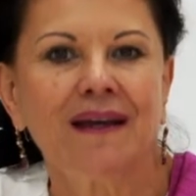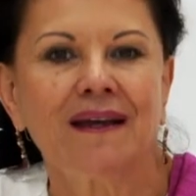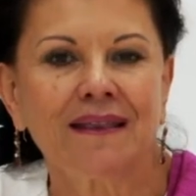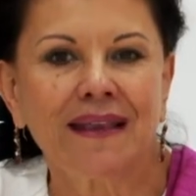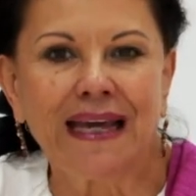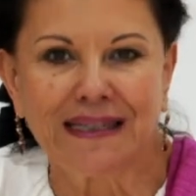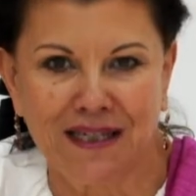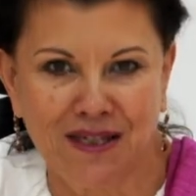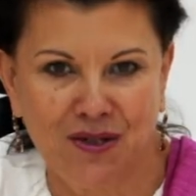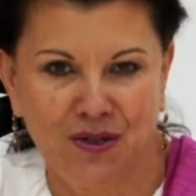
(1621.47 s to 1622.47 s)

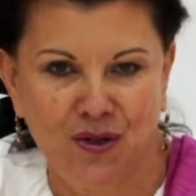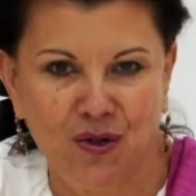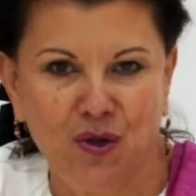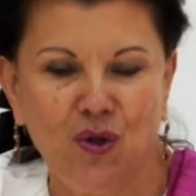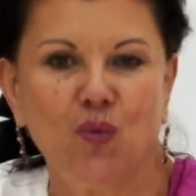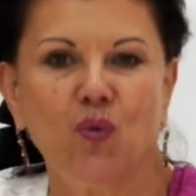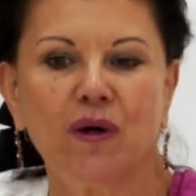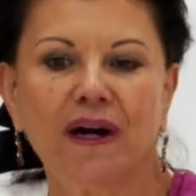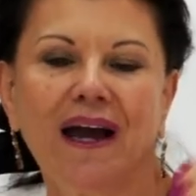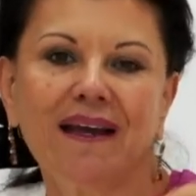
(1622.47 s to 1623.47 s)
That's
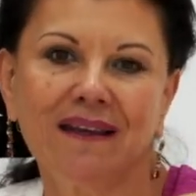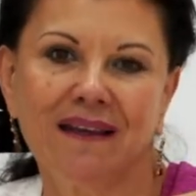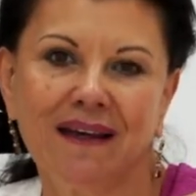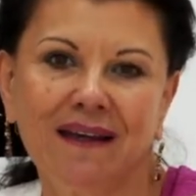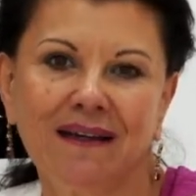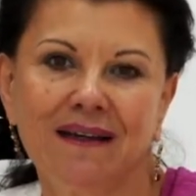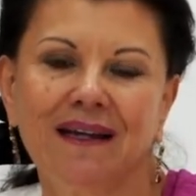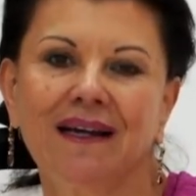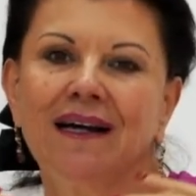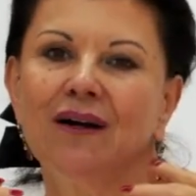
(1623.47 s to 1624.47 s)
where I think
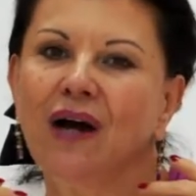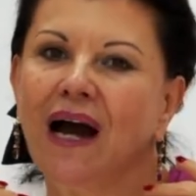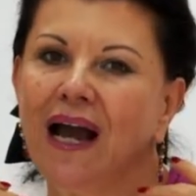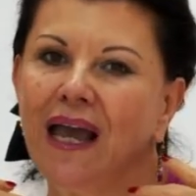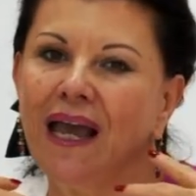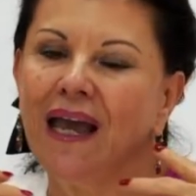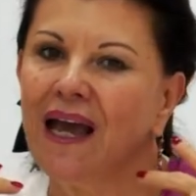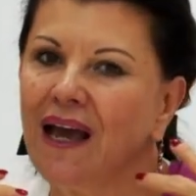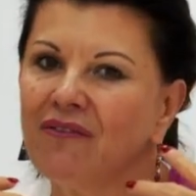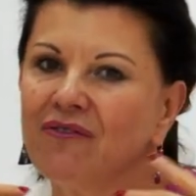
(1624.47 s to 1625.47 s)
I
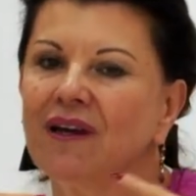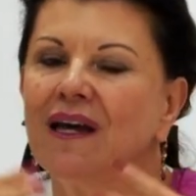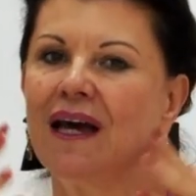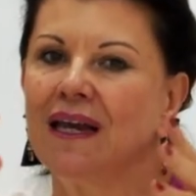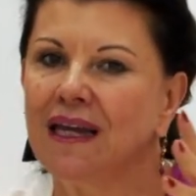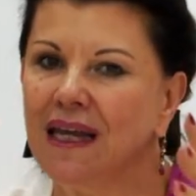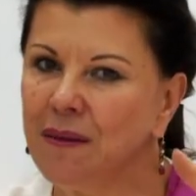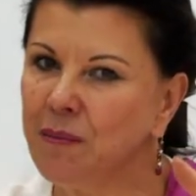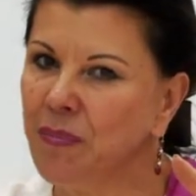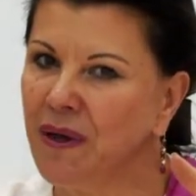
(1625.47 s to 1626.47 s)
have an
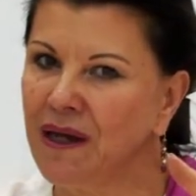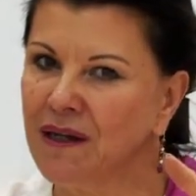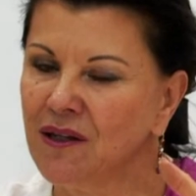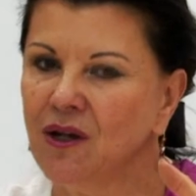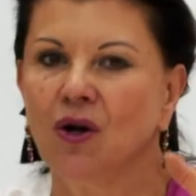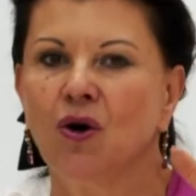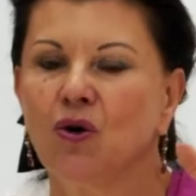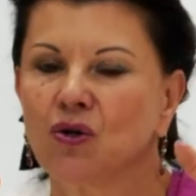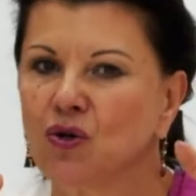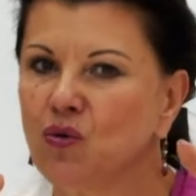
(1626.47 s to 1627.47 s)
impact
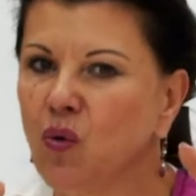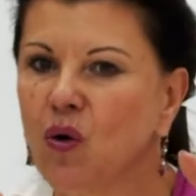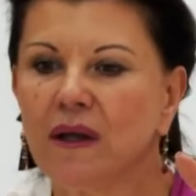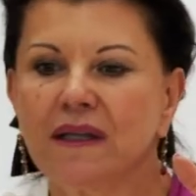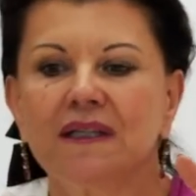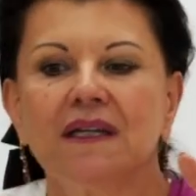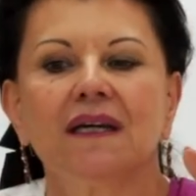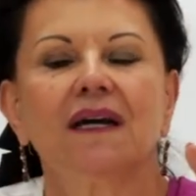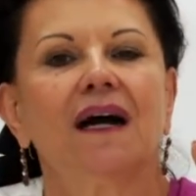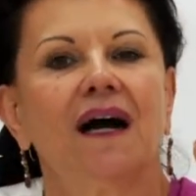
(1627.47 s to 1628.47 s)
on quality
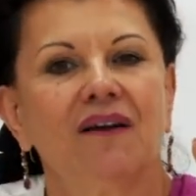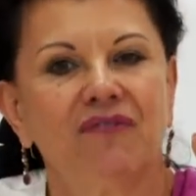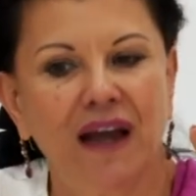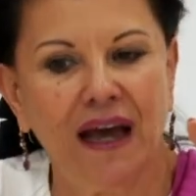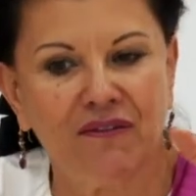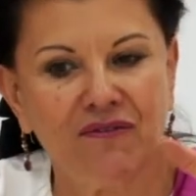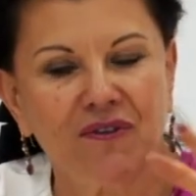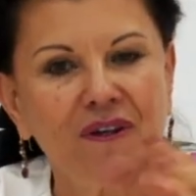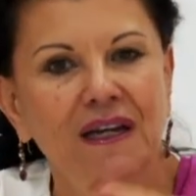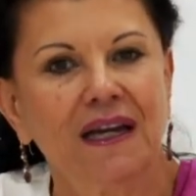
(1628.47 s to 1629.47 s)
of life.
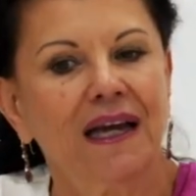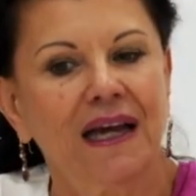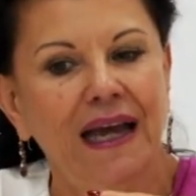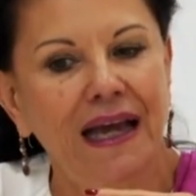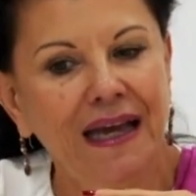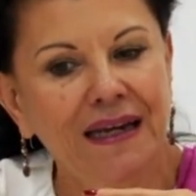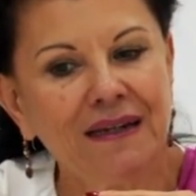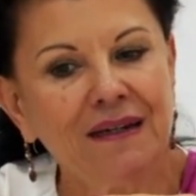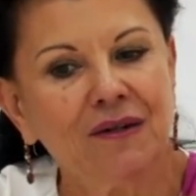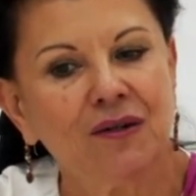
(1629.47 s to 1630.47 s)

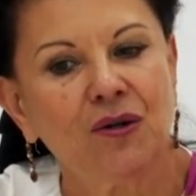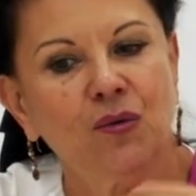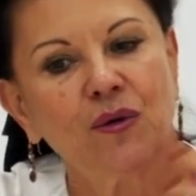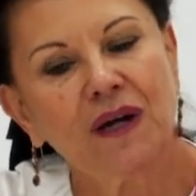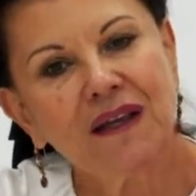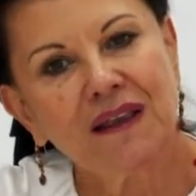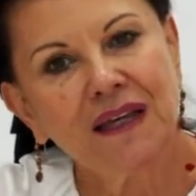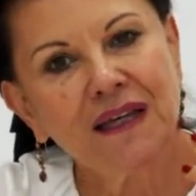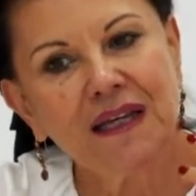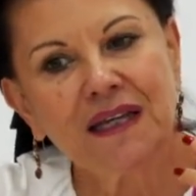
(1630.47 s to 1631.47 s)
And what I
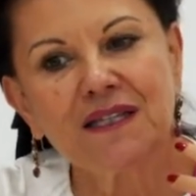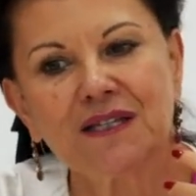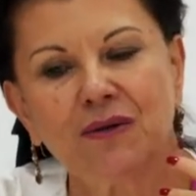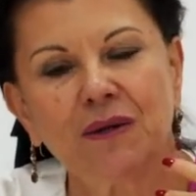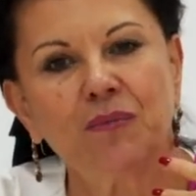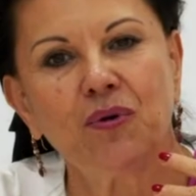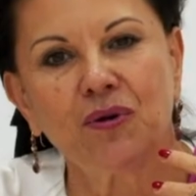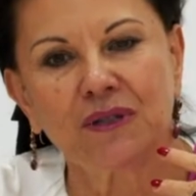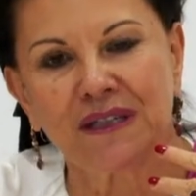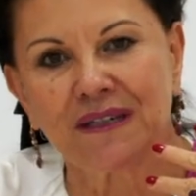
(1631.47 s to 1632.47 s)
think is so
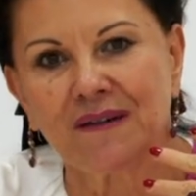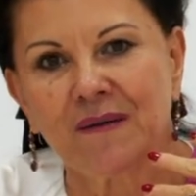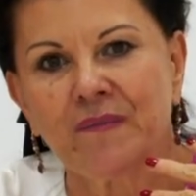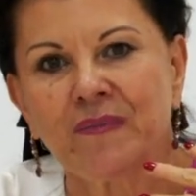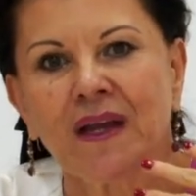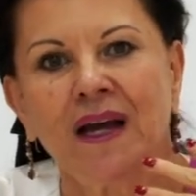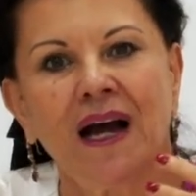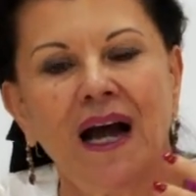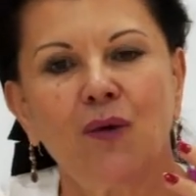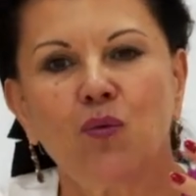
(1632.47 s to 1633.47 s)
important,
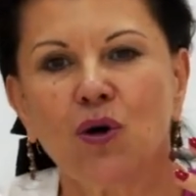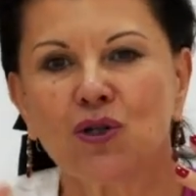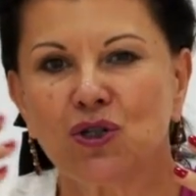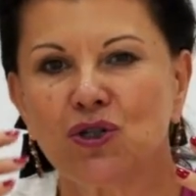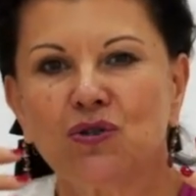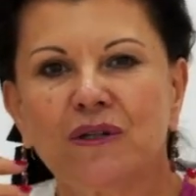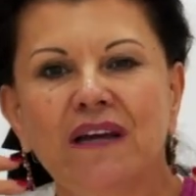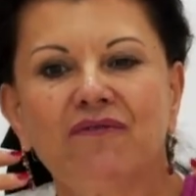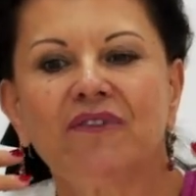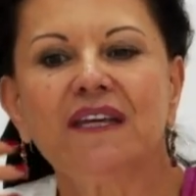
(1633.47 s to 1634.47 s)
I want to
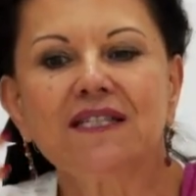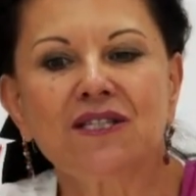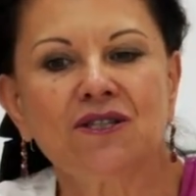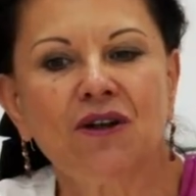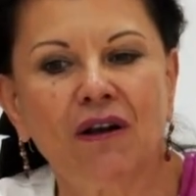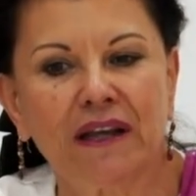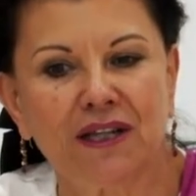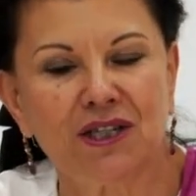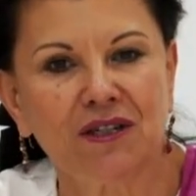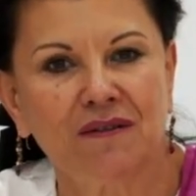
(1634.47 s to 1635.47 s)
give this knowledge